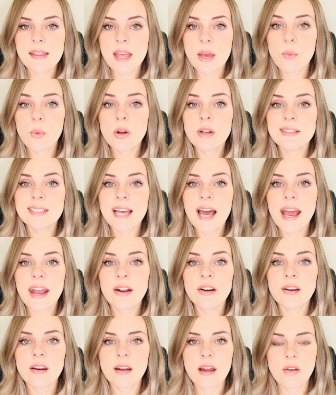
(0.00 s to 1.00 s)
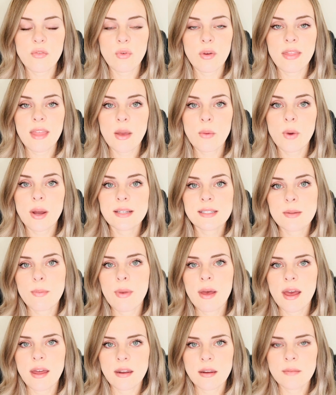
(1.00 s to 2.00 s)
they weren't tired enough when they went to
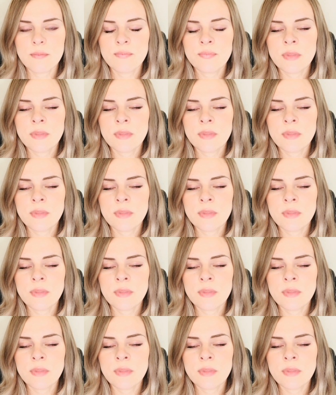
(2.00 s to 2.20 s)
bed.